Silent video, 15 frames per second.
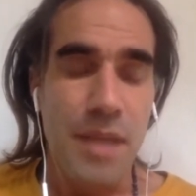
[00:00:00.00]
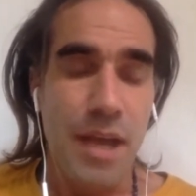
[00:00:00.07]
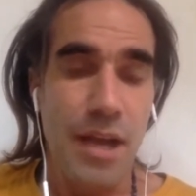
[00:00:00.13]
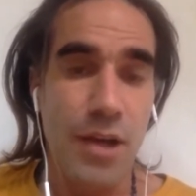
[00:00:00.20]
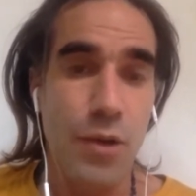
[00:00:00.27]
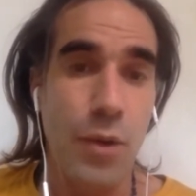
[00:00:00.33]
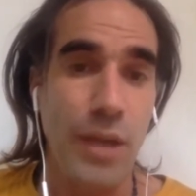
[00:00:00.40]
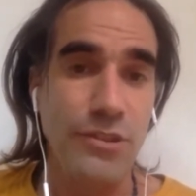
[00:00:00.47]

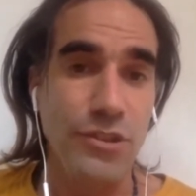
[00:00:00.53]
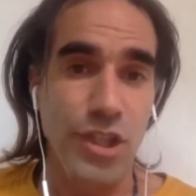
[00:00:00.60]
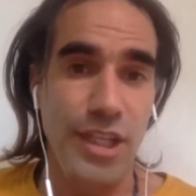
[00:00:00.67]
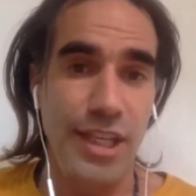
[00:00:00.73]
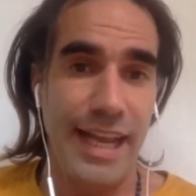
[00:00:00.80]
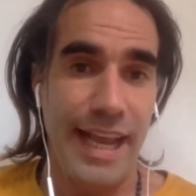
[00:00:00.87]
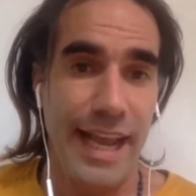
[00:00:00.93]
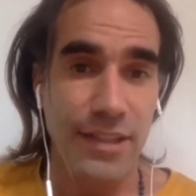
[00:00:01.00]
a
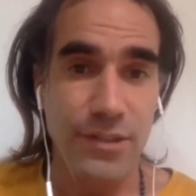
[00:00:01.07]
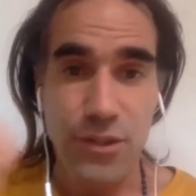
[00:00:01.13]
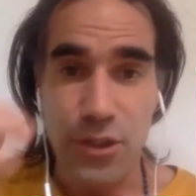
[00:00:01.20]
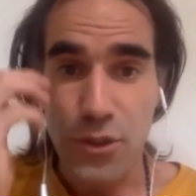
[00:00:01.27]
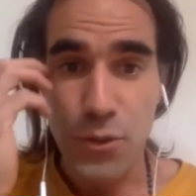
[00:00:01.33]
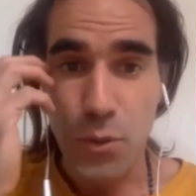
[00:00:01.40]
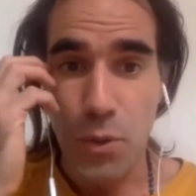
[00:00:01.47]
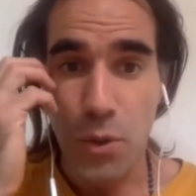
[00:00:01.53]
question and
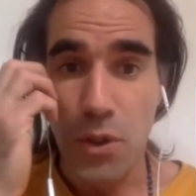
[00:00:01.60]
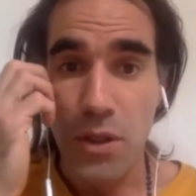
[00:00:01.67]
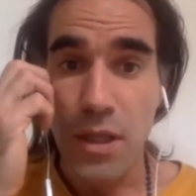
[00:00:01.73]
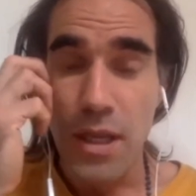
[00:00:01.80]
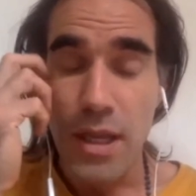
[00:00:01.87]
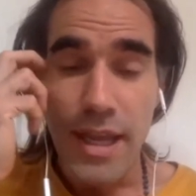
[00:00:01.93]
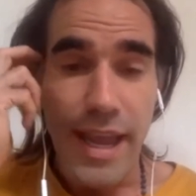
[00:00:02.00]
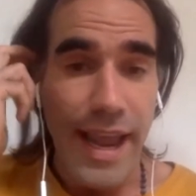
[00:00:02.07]
answer tool
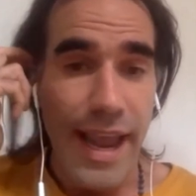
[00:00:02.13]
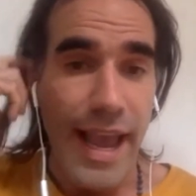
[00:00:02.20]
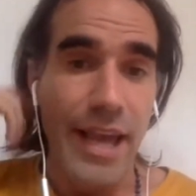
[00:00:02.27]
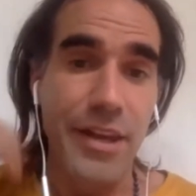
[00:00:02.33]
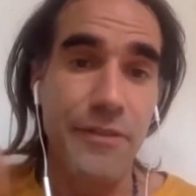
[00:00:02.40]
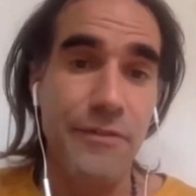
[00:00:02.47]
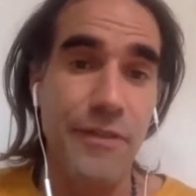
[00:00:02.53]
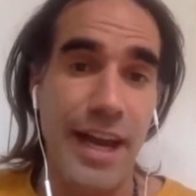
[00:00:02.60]

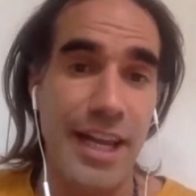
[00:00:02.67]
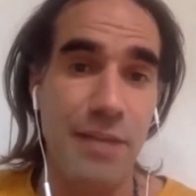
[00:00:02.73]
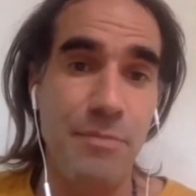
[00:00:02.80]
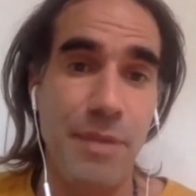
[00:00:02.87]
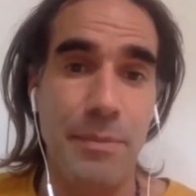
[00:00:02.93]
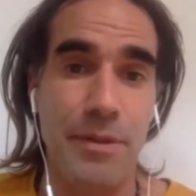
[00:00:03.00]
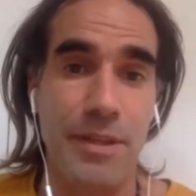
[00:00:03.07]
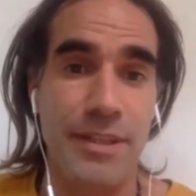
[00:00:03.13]
and inviting
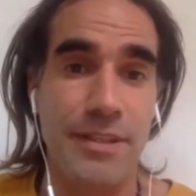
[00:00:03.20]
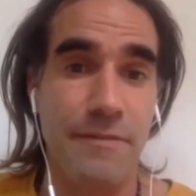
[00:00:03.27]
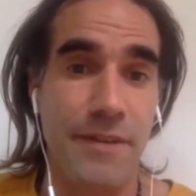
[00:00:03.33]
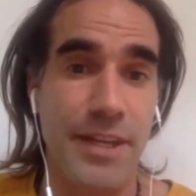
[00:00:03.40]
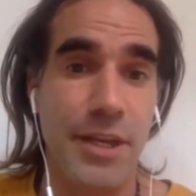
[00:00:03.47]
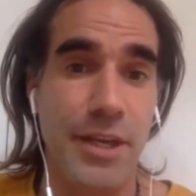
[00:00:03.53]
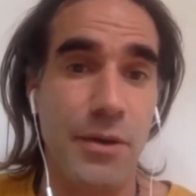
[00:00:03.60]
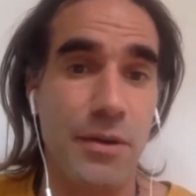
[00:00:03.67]
people into
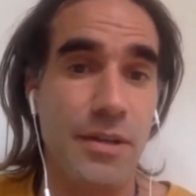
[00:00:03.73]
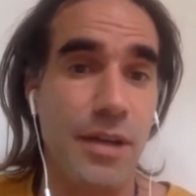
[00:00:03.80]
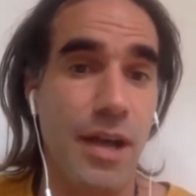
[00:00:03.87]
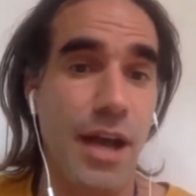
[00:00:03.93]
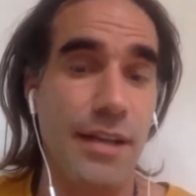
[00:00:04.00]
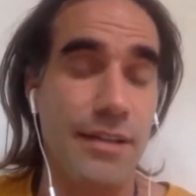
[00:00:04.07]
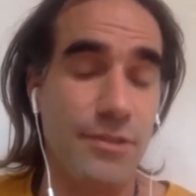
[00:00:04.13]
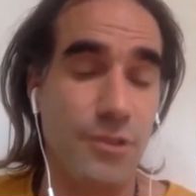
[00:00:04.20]
video
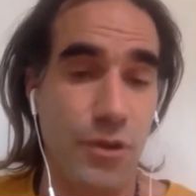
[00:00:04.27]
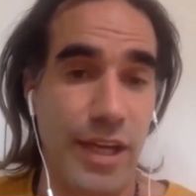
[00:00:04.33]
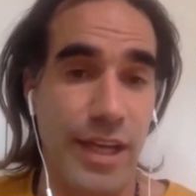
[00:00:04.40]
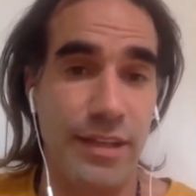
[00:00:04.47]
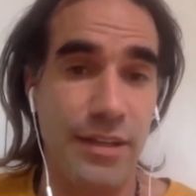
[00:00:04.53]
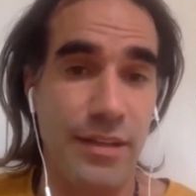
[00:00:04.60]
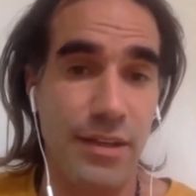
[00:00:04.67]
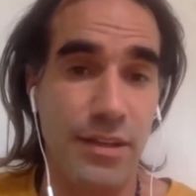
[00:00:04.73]
uh,
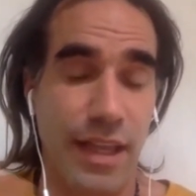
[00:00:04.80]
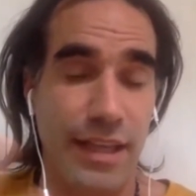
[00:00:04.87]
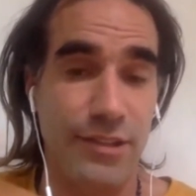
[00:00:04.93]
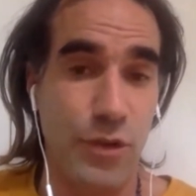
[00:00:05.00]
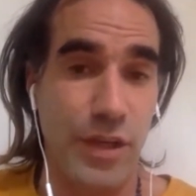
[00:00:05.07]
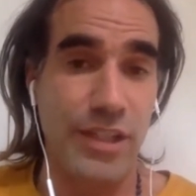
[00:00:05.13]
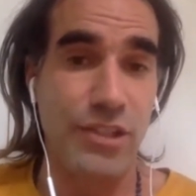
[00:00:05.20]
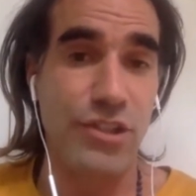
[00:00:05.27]
screen like
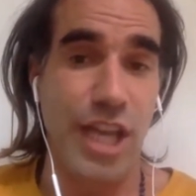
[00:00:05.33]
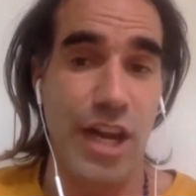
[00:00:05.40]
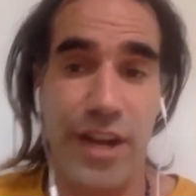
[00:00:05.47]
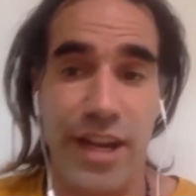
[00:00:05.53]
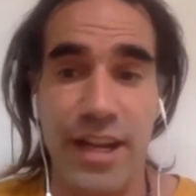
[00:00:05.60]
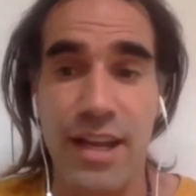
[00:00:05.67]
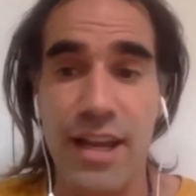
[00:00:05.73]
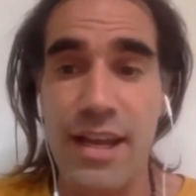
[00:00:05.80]
screen
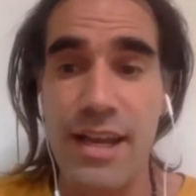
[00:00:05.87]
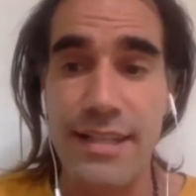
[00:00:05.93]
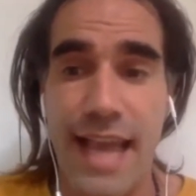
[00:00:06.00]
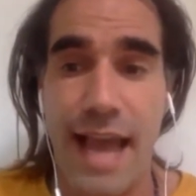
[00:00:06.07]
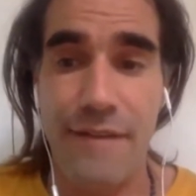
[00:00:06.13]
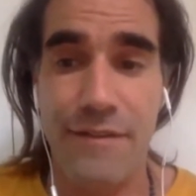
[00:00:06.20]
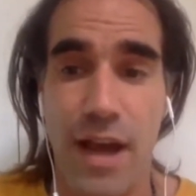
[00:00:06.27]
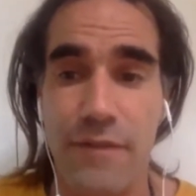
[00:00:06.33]
sharing
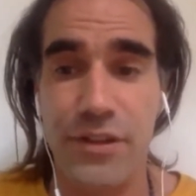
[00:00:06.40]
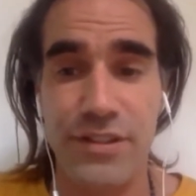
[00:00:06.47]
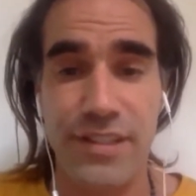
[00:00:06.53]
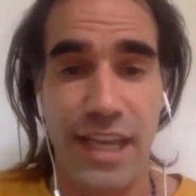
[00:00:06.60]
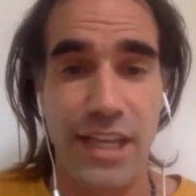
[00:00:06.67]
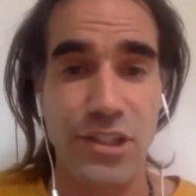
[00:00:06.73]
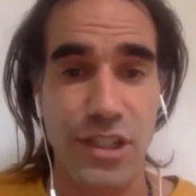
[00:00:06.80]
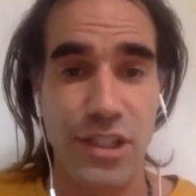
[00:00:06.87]
to have
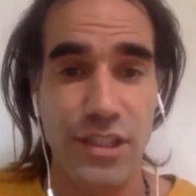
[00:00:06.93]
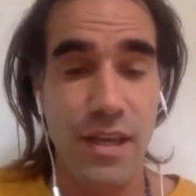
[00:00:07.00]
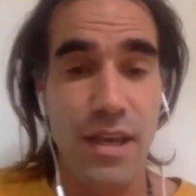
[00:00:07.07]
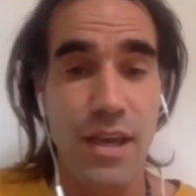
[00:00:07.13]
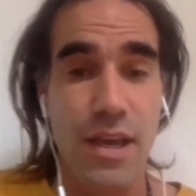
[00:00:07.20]
conversations